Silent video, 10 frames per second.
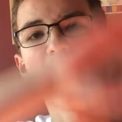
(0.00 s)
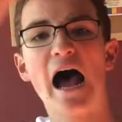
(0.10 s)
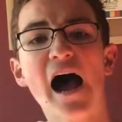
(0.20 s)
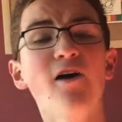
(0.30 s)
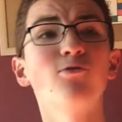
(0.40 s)

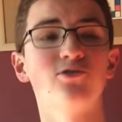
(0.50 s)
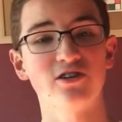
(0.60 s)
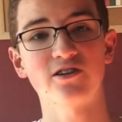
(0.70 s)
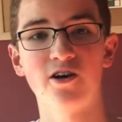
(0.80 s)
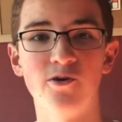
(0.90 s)
How's
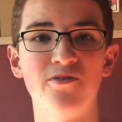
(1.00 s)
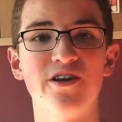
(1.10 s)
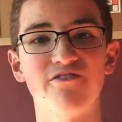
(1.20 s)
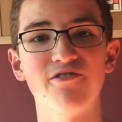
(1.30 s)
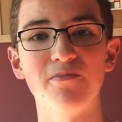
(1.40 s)
it going,
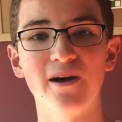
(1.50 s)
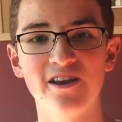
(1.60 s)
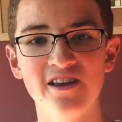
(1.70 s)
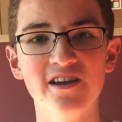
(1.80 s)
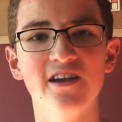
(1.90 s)
everybody?